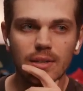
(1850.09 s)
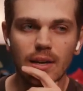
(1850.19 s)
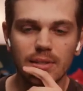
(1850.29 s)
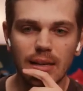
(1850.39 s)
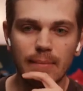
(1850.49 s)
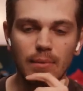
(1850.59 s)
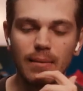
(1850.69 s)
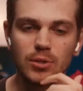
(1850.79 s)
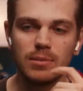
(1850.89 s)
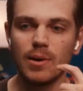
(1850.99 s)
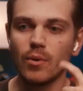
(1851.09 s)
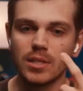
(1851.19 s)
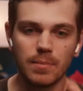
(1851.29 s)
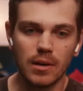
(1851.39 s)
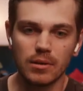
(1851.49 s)
Because I'm assuming
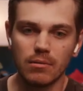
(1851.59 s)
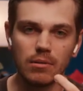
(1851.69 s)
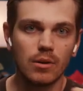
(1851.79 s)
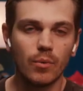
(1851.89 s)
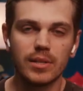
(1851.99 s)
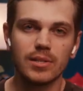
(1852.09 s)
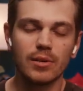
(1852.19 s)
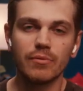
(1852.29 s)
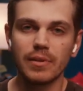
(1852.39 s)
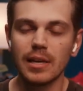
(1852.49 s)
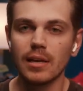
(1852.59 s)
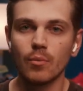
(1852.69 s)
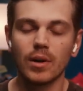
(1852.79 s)
one's ball core, one's UV,